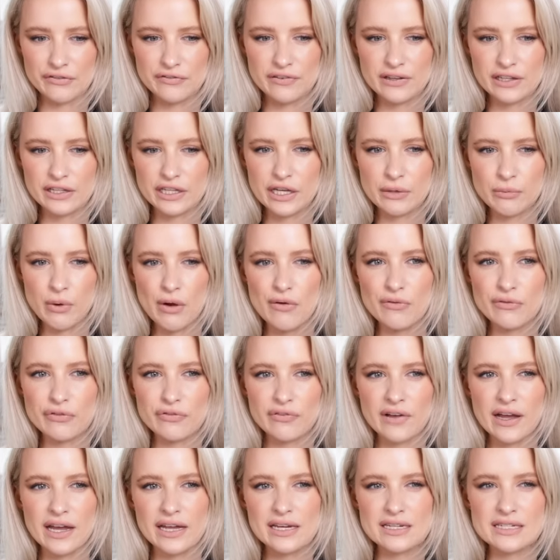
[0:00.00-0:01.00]
feel you won't
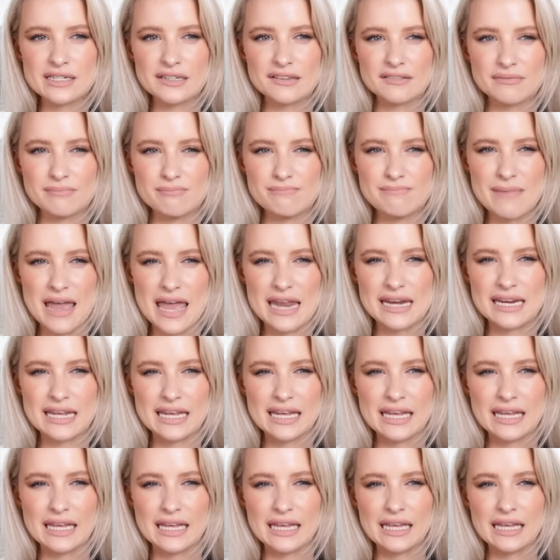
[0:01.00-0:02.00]
find as
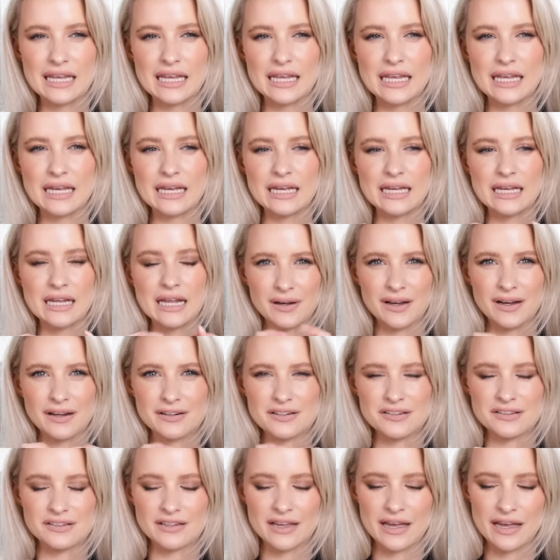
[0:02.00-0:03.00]
many,
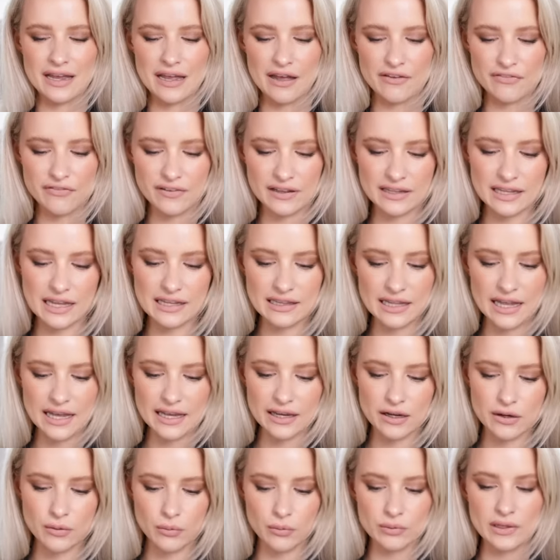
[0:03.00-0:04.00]
hard to say, I feel like,
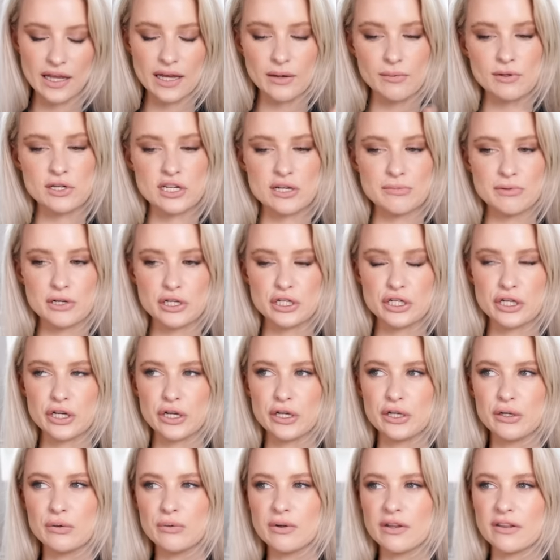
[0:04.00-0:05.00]
like like with Jimmy
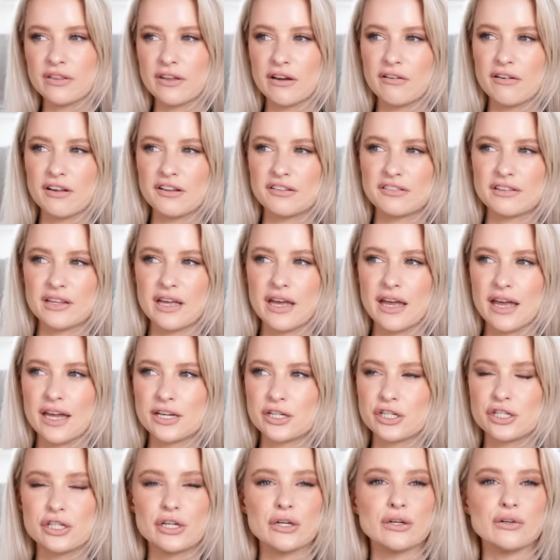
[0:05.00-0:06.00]
Choo, there is a
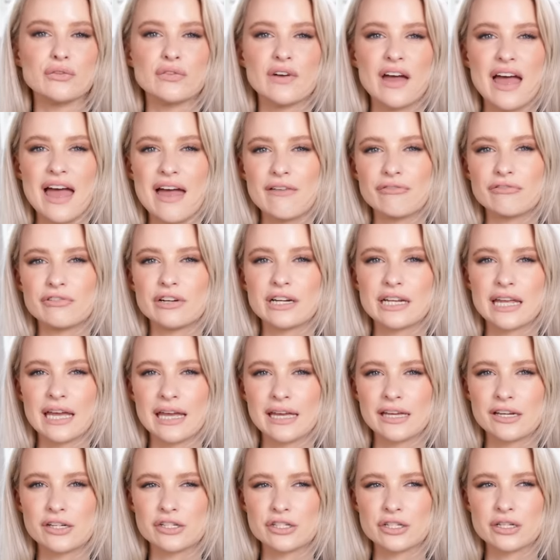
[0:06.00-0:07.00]
shoe for every
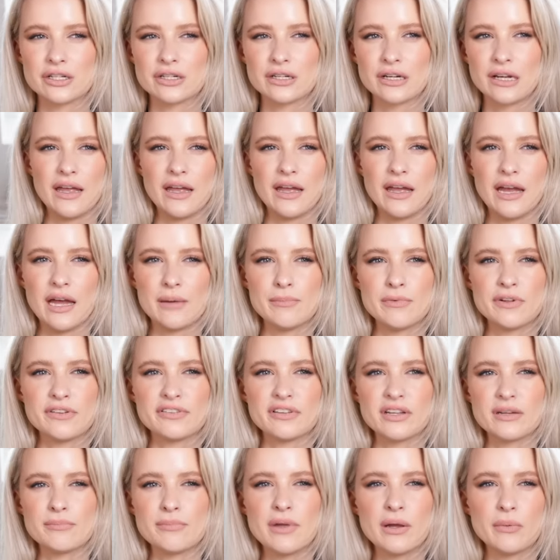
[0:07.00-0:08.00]
occasion. I
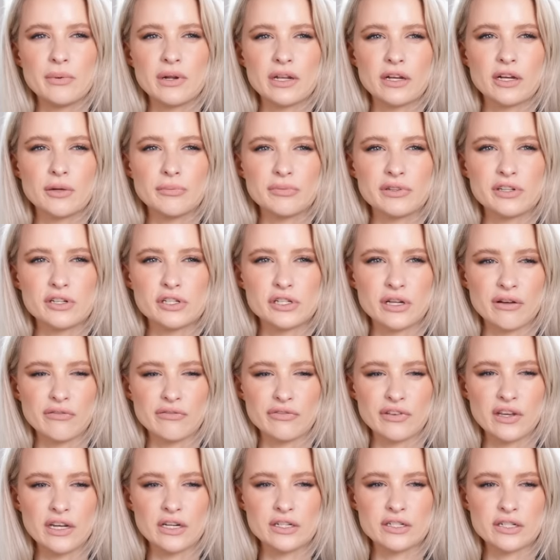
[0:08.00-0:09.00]
must admit, when it comes to
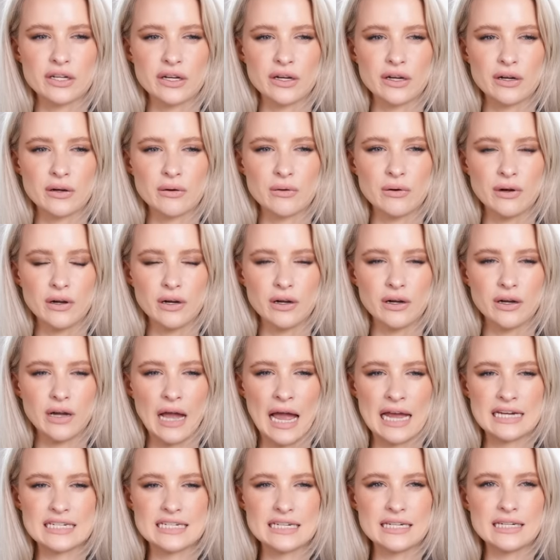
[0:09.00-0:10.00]
Gianvito,
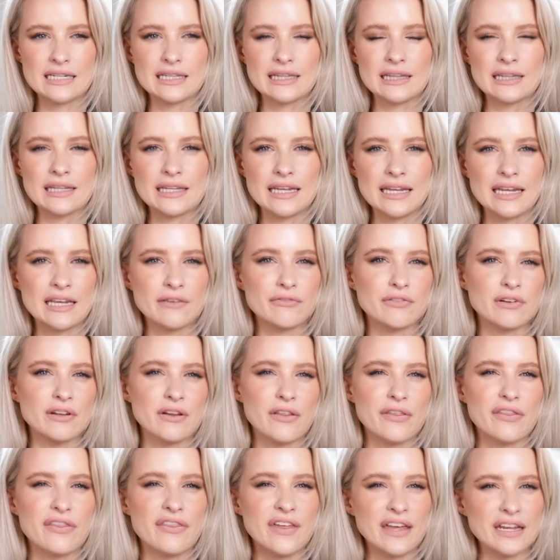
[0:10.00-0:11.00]
I didn't
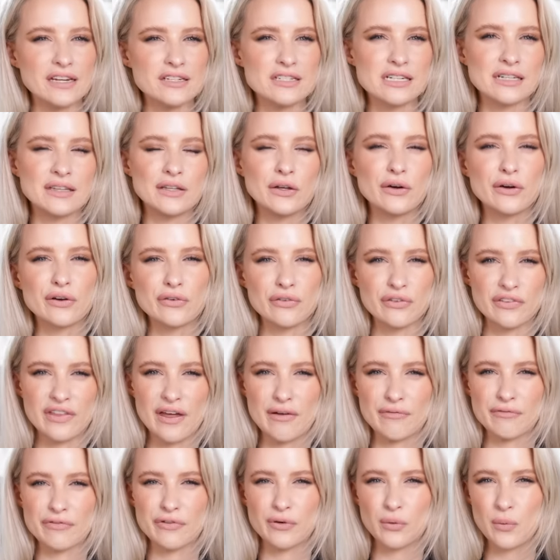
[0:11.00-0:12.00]
even think to look for
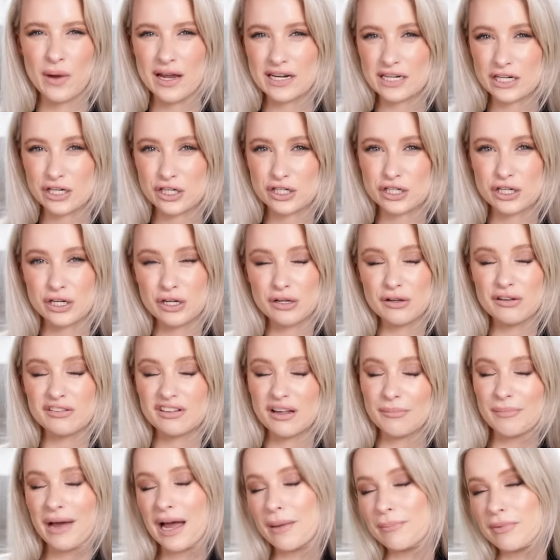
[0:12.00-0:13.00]
them for wedding shoes.
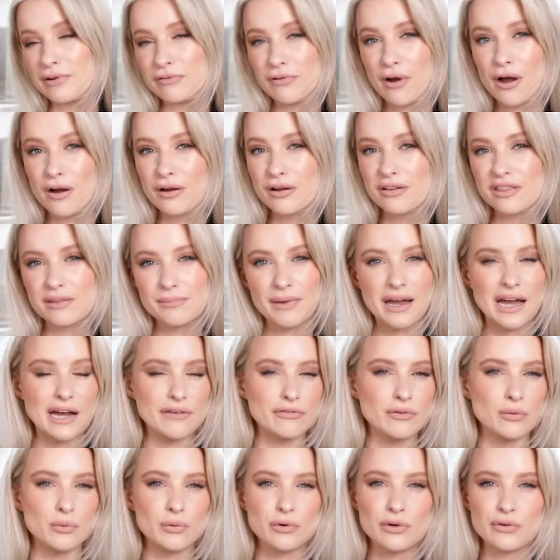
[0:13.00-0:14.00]
I might be wrong, they might
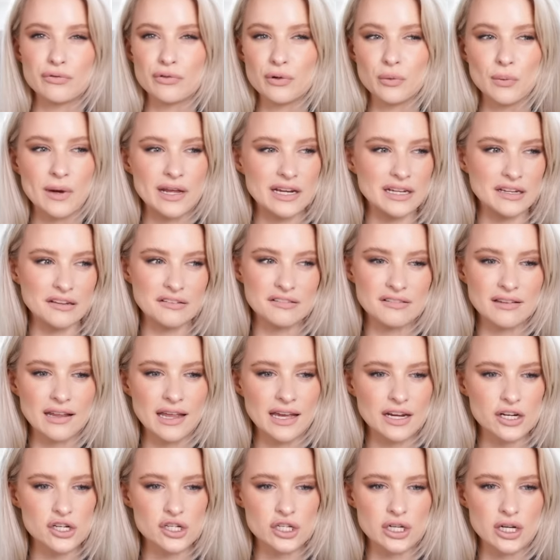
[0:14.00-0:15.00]
have a wonderful wedding
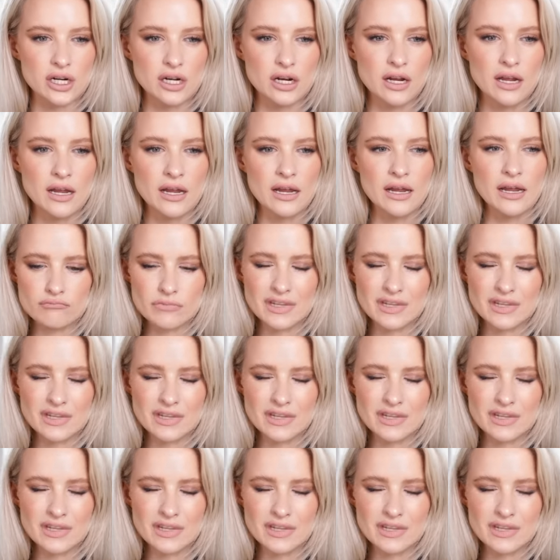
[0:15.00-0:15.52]
selection.